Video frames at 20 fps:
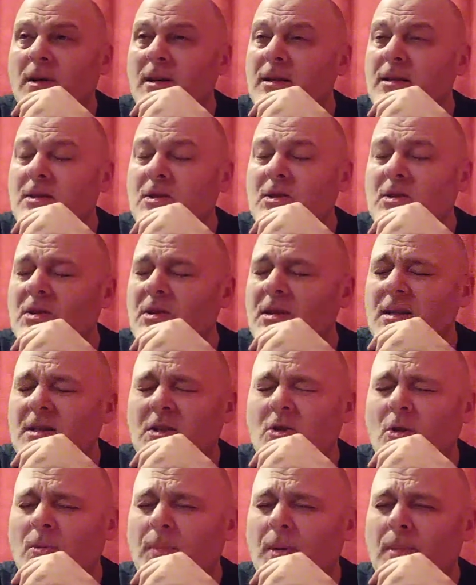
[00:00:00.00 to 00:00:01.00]
and
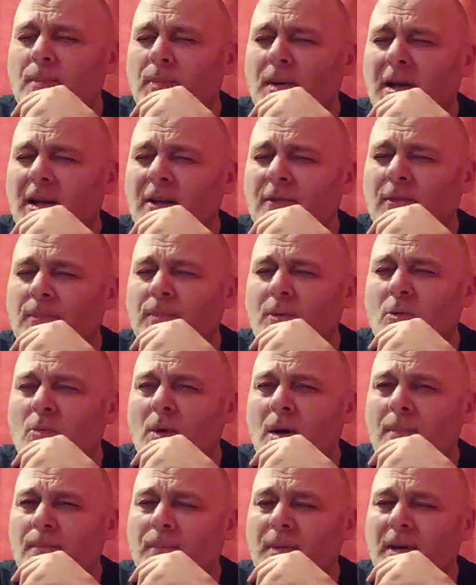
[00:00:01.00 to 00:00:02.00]
it's not been believable
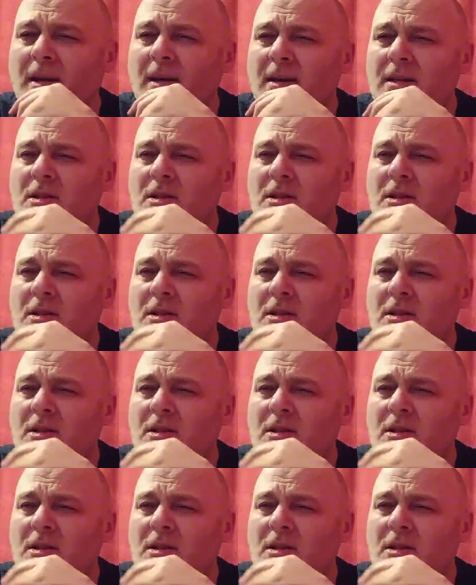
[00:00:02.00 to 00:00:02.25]
one bit.